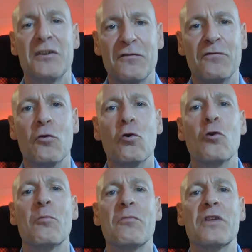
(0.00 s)

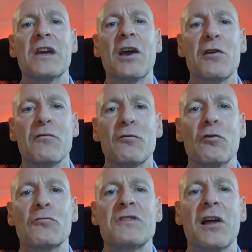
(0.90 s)
form the
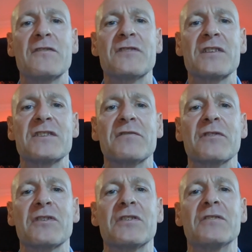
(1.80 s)
overall LifeStrategy
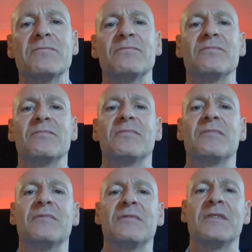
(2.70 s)
fund.
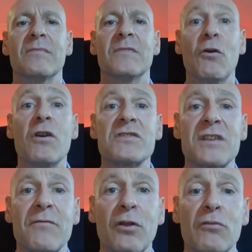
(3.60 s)
There are
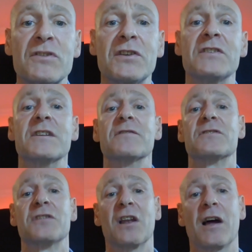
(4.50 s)
several alternatives
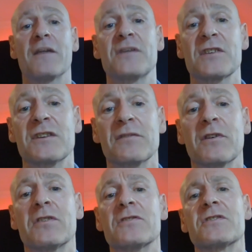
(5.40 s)
to the LifeStrategy
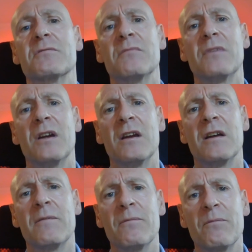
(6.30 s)
funds,
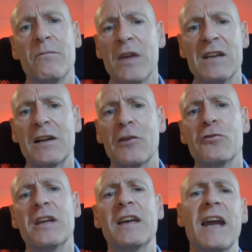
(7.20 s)

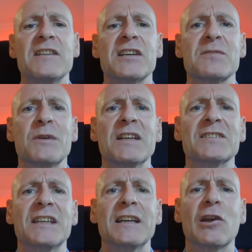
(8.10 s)
including
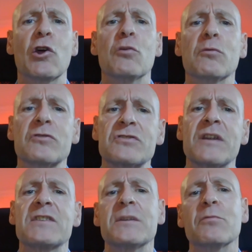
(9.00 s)
HSBC Global
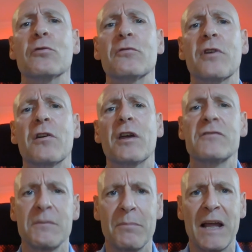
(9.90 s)
Strategy
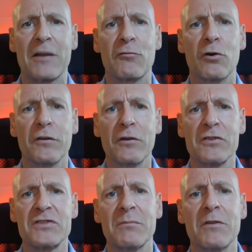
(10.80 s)
Portfolios, and BlackRock have
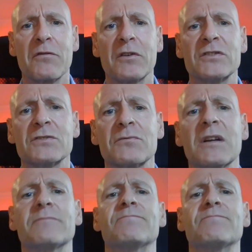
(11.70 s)
got similar funds as well.